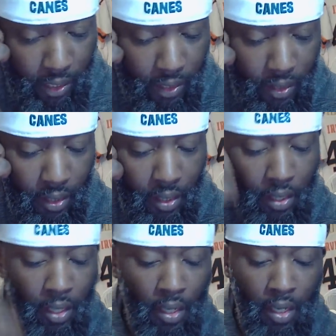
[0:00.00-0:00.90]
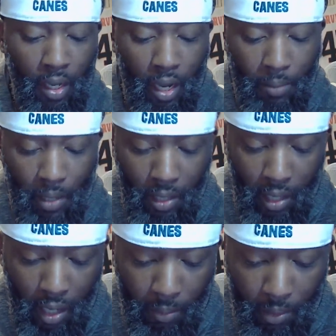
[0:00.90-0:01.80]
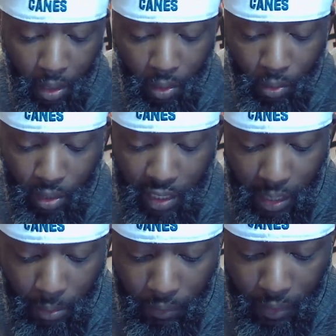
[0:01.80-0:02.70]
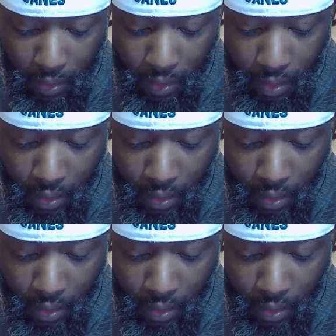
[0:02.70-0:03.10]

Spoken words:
is I'm gonna upload some of his